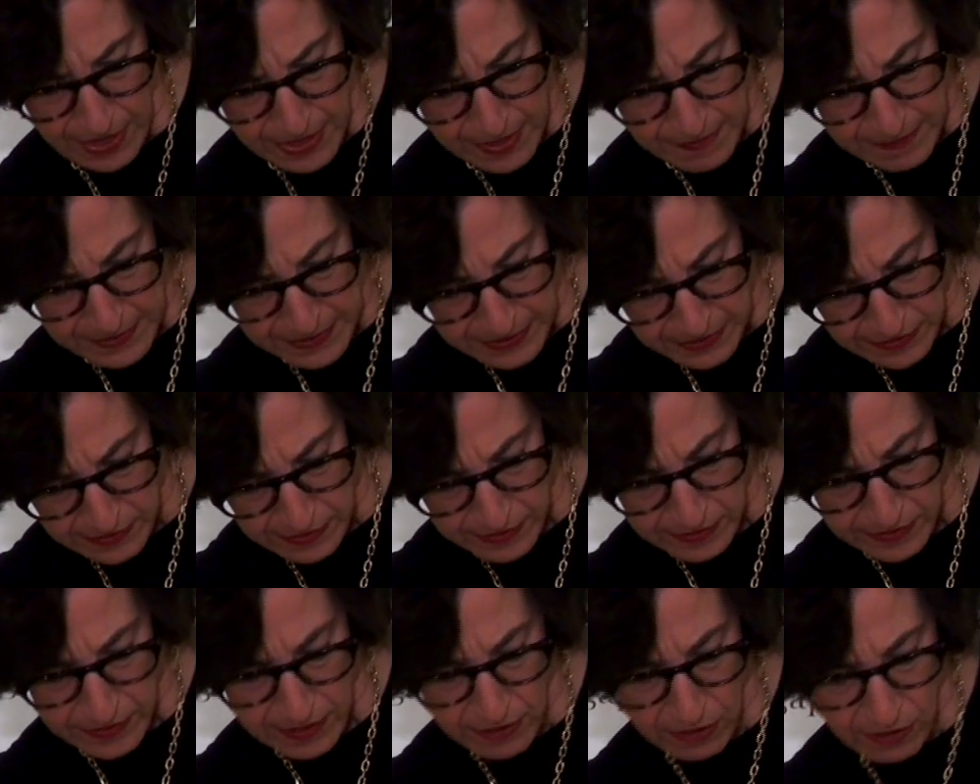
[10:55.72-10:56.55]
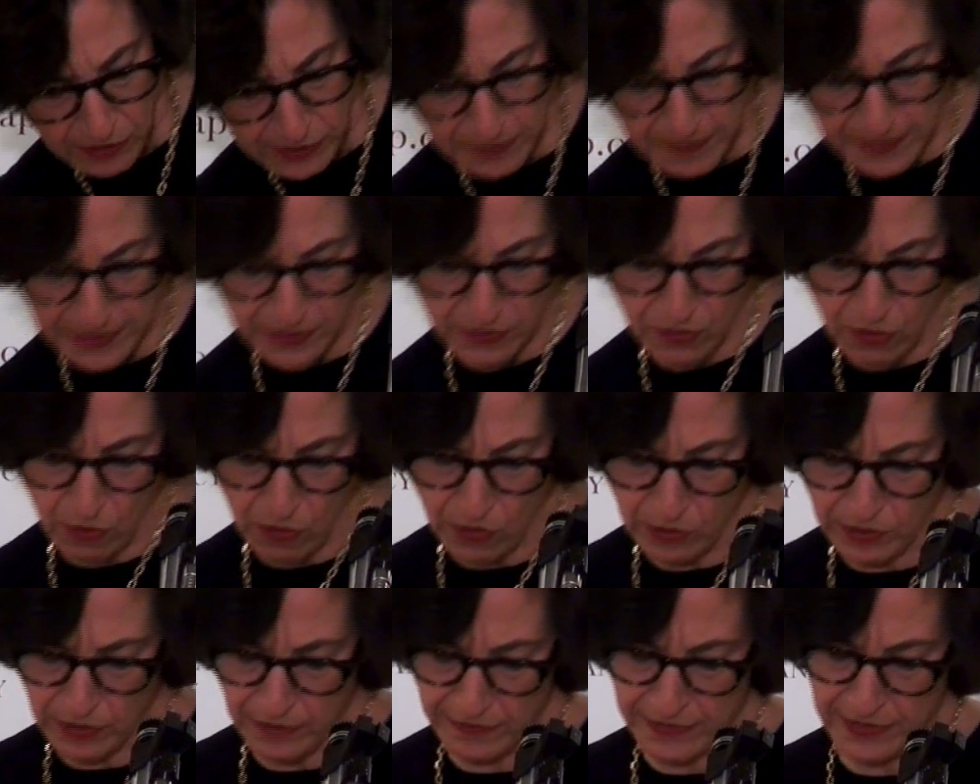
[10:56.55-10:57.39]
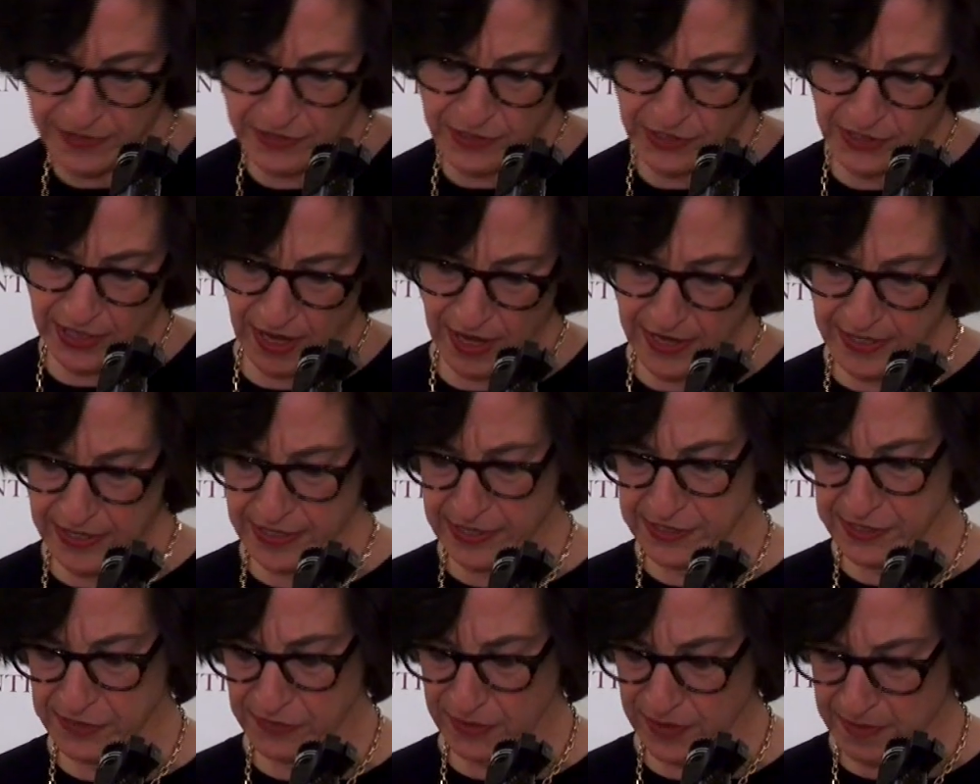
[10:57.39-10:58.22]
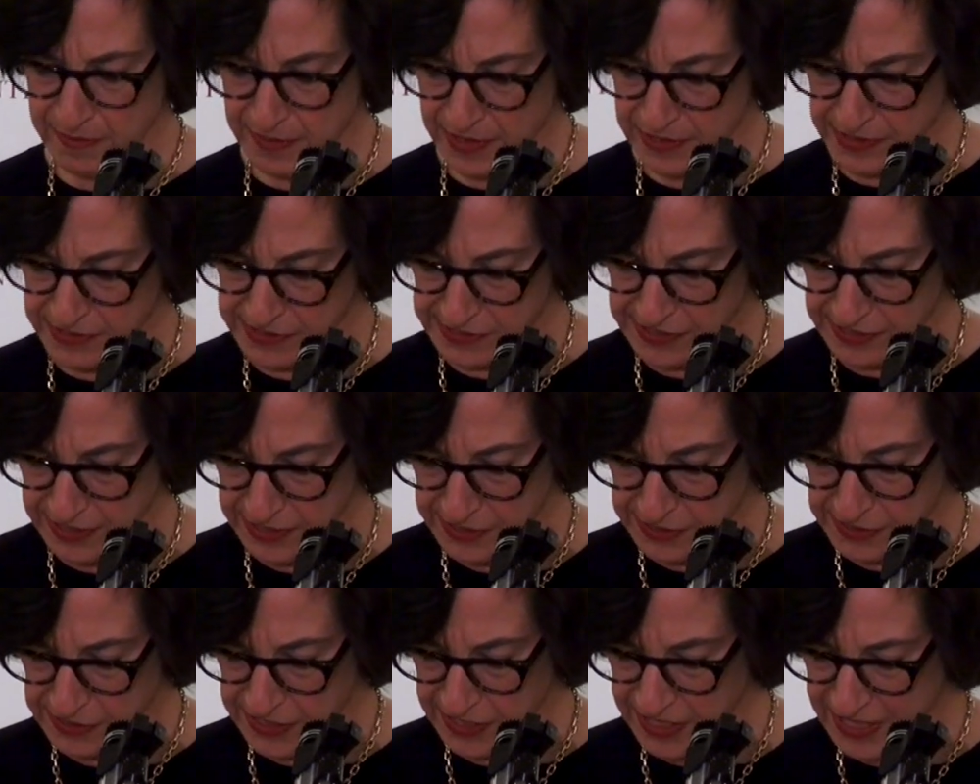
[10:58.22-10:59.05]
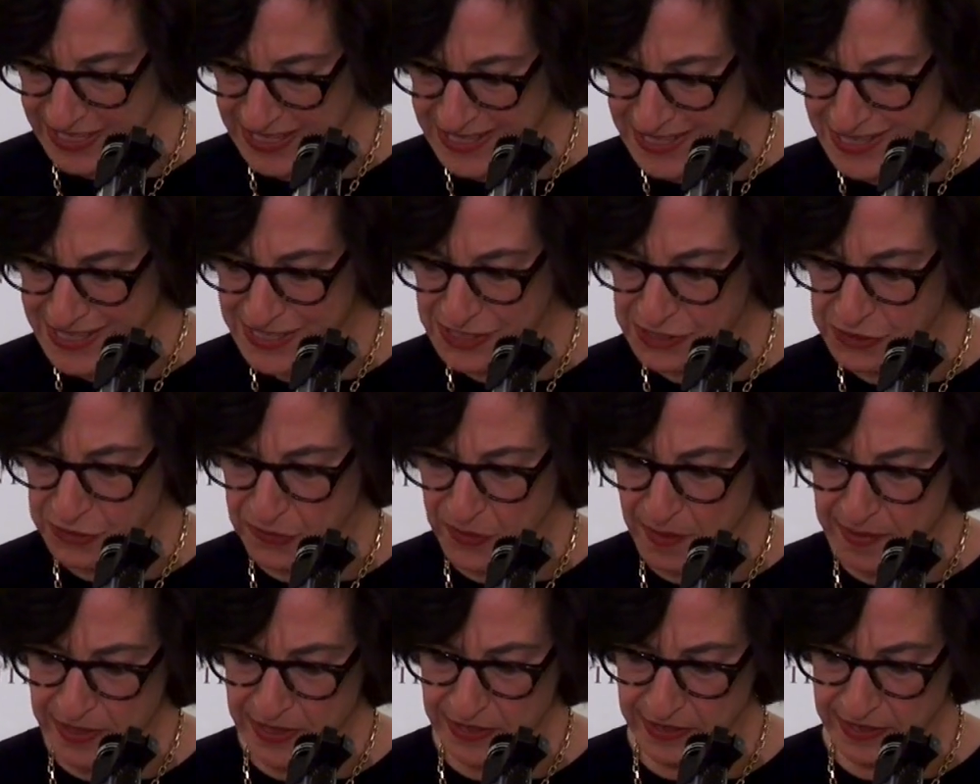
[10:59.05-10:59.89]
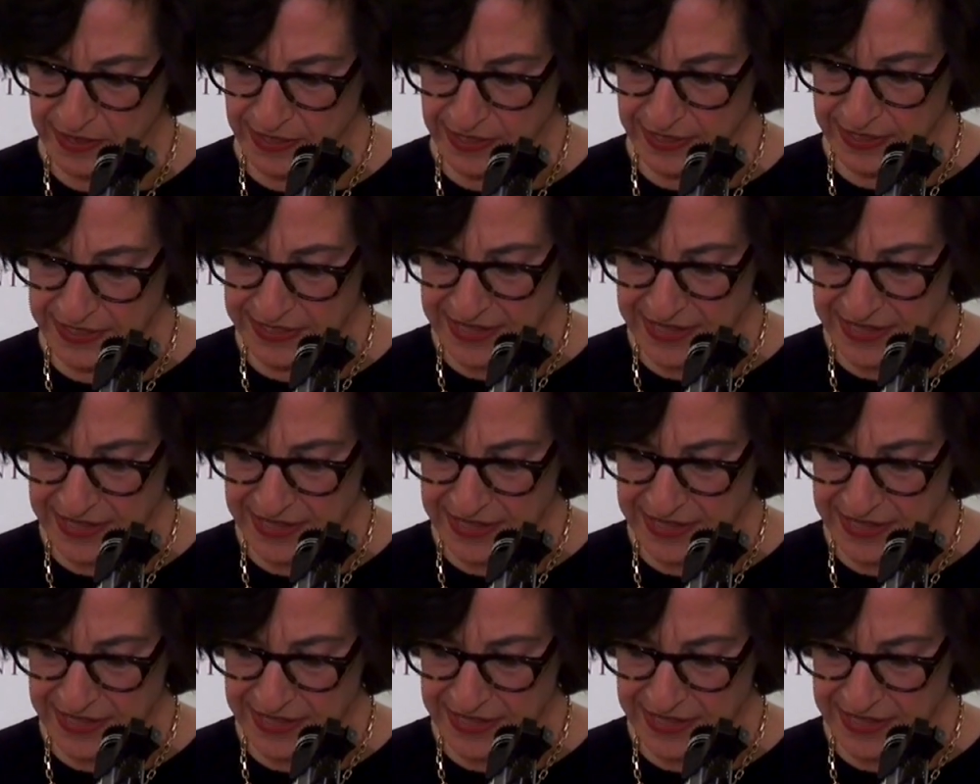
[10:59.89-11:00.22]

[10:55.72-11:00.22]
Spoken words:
my opinion, the ultimate goal of the jihadi extremists is to indiscriminately